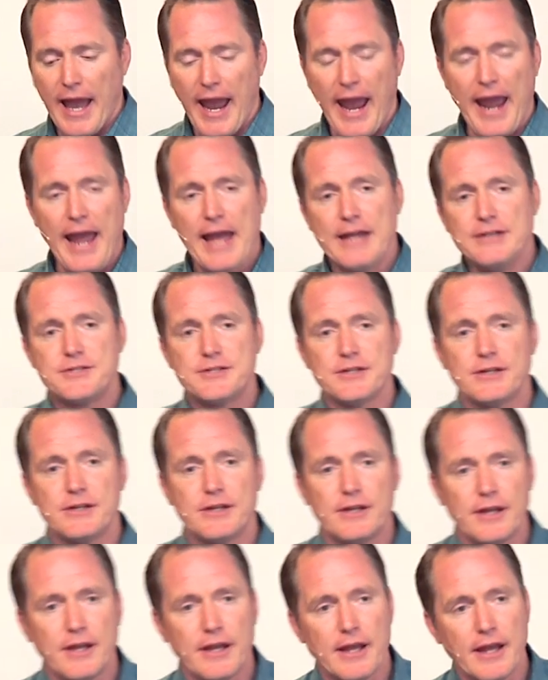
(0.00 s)
And
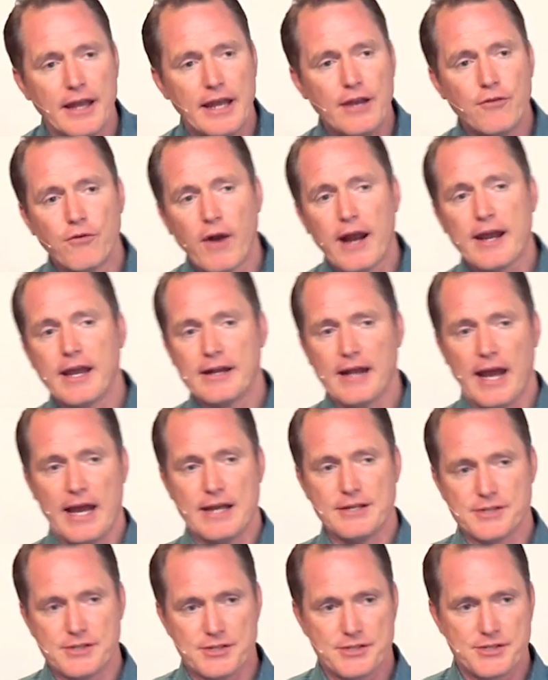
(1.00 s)
he
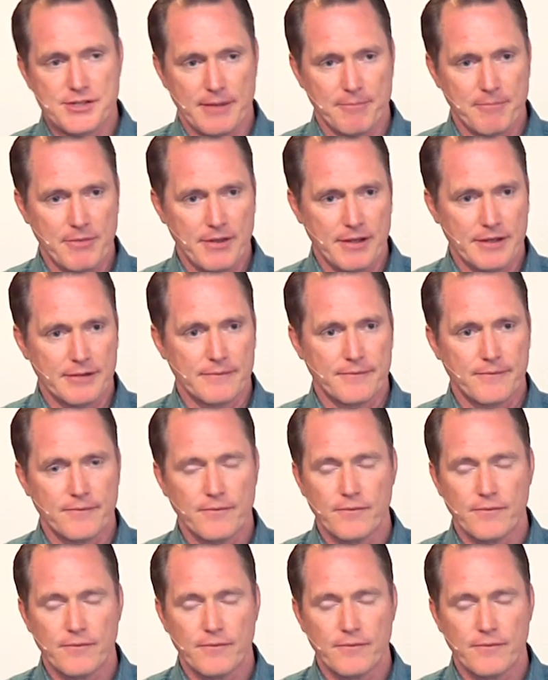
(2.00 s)
recognizes something.